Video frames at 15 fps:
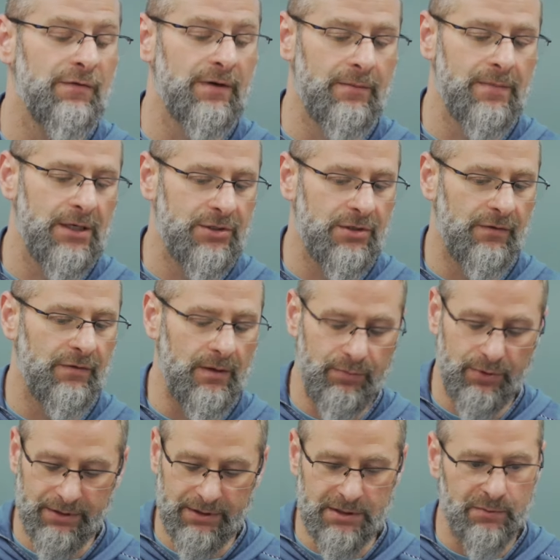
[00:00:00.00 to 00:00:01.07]
and I'm not sure if I
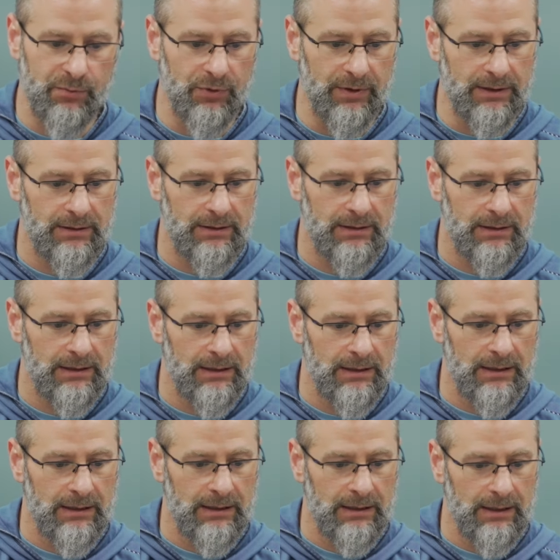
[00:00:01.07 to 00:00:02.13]
put this point.
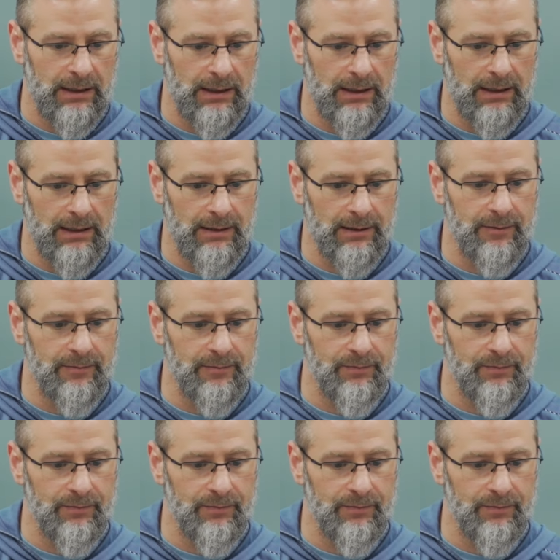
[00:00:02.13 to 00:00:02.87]
I